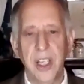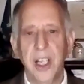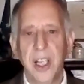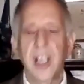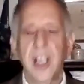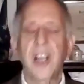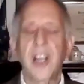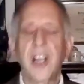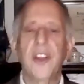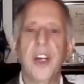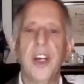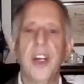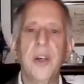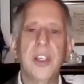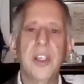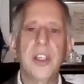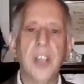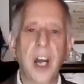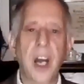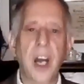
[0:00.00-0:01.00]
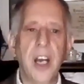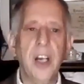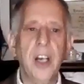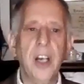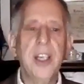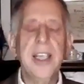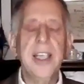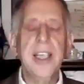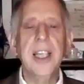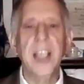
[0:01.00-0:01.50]
Their entire
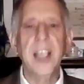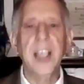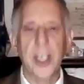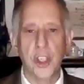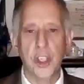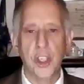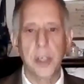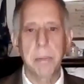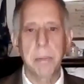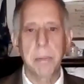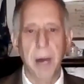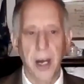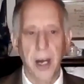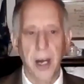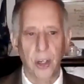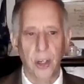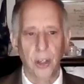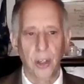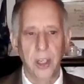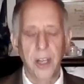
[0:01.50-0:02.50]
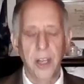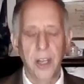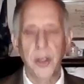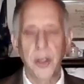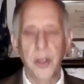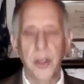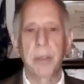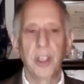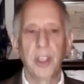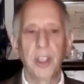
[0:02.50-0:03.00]
election model, their
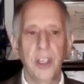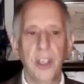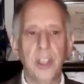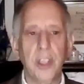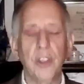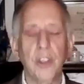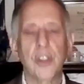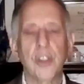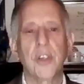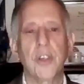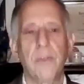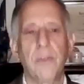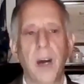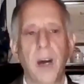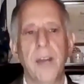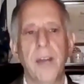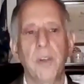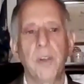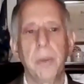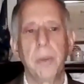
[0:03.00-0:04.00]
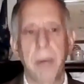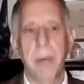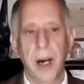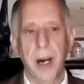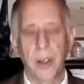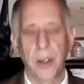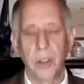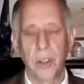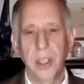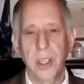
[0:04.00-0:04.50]
political survival
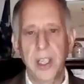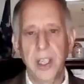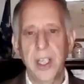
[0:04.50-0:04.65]
model,